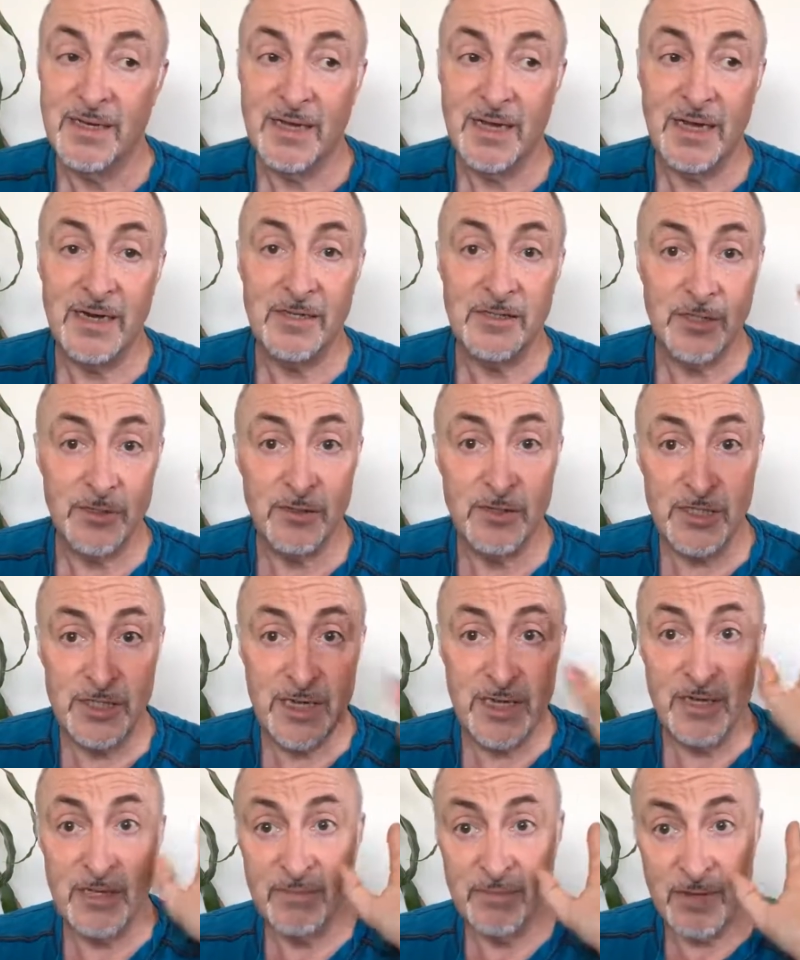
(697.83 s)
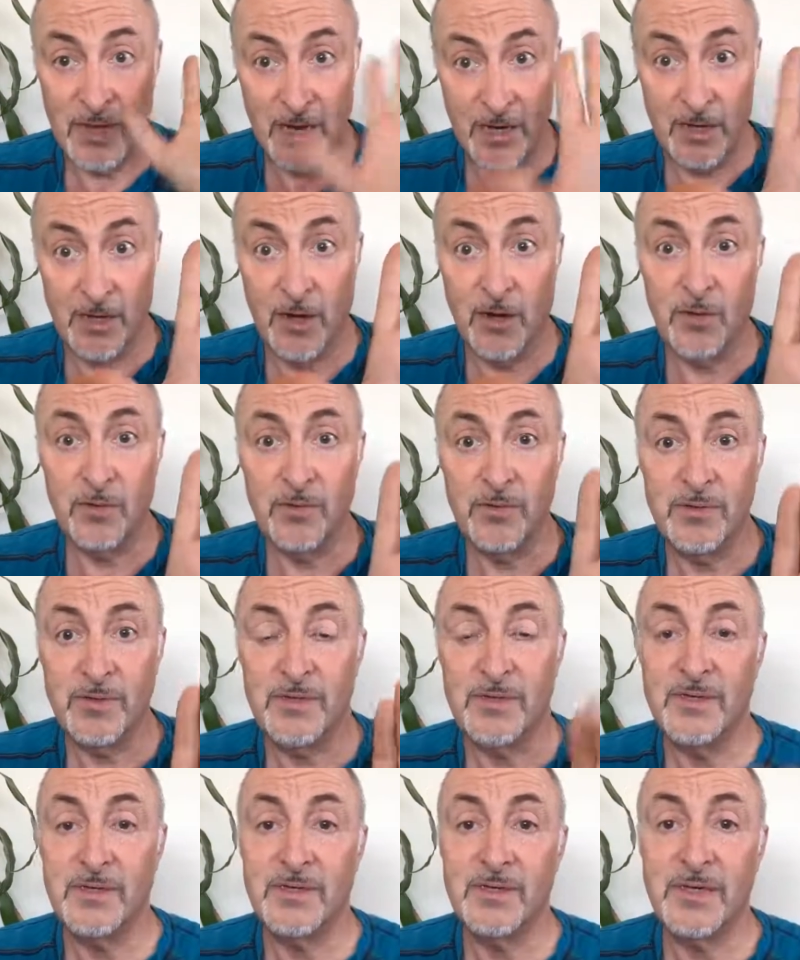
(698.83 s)
and until you say to them no
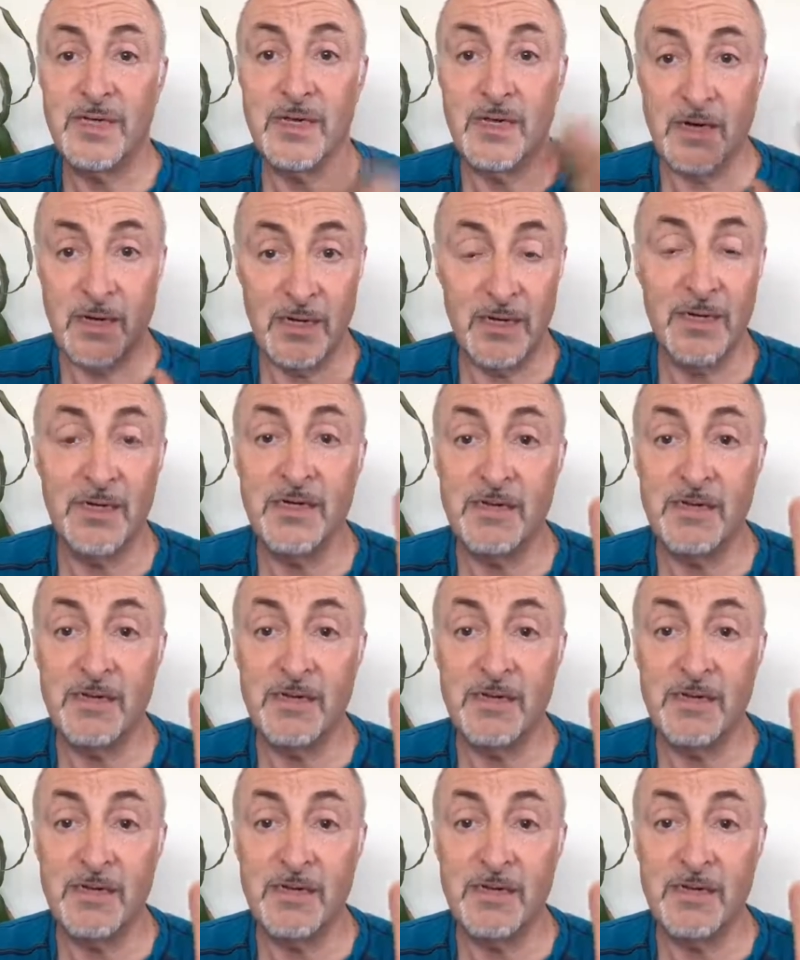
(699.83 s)
in a clear,